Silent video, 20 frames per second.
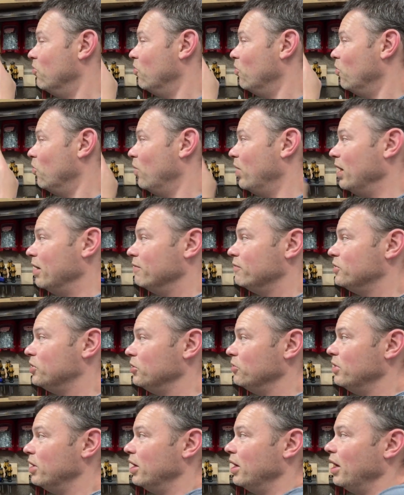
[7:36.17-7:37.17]
way of
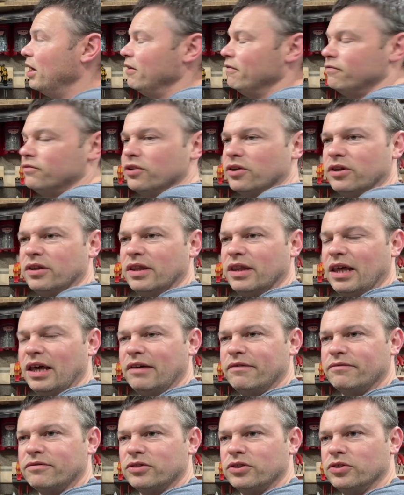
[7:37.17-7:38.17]
doing it
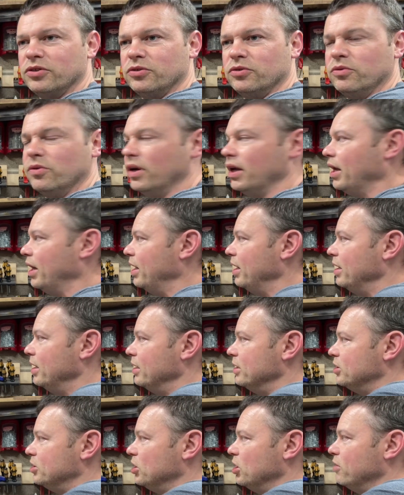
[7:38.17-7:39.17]
they've do
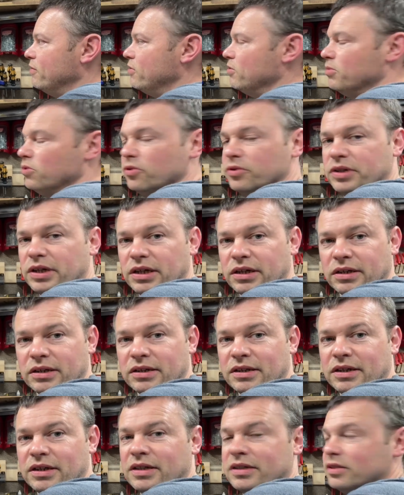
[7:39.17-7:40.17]
a servo motor
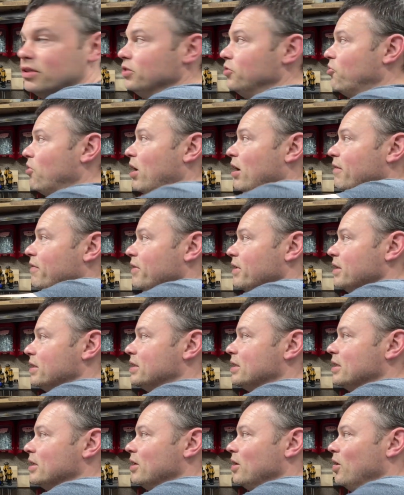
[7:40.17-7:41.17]
to drive
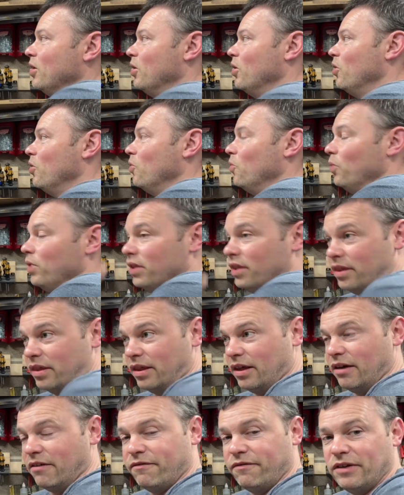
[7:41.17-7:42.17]
this with
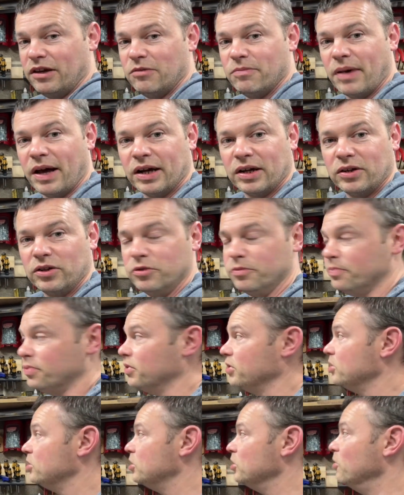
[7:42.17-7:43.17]
a feedback loop.
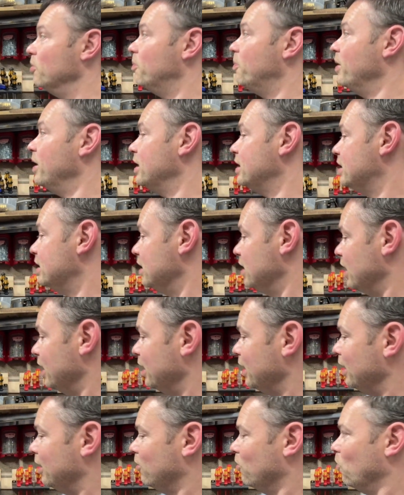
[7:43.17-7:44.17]
So
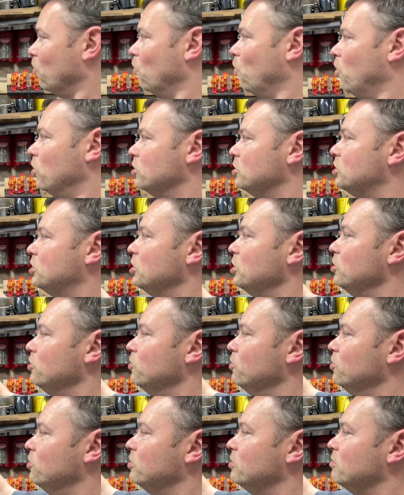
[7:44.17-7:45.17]
basically, once
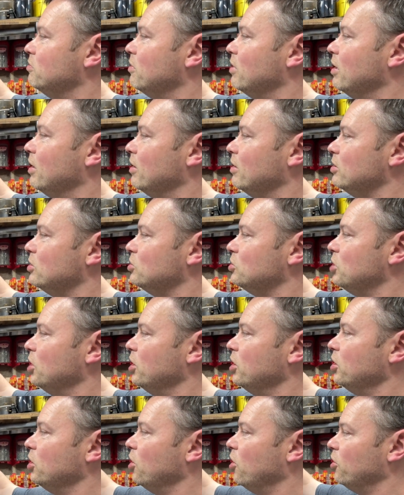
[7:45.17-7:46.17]
you
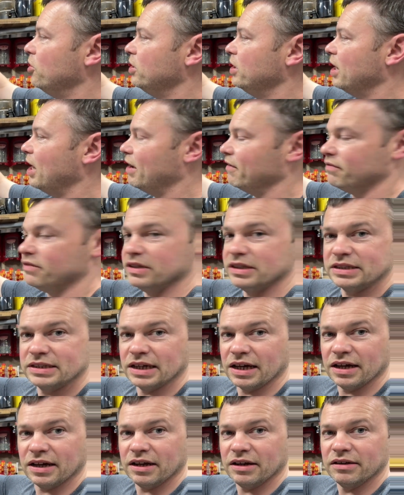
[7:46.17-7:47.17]
turn it on and have this
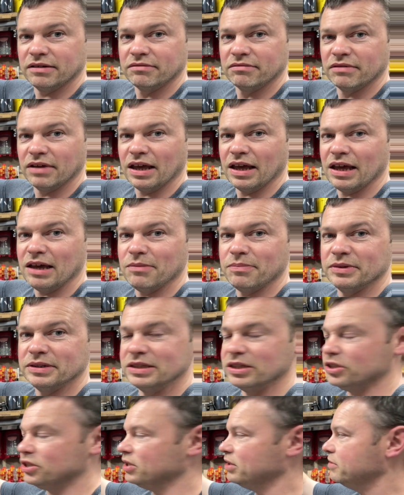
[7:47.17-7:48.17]
set in a
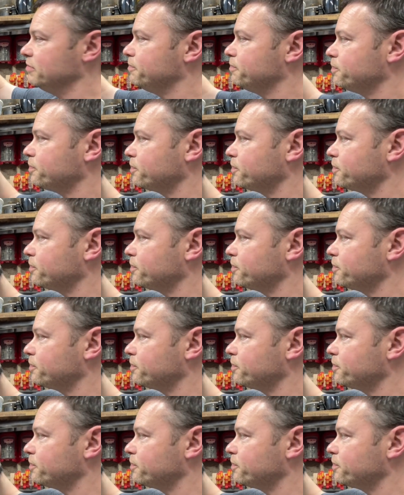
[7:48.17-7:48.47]
position,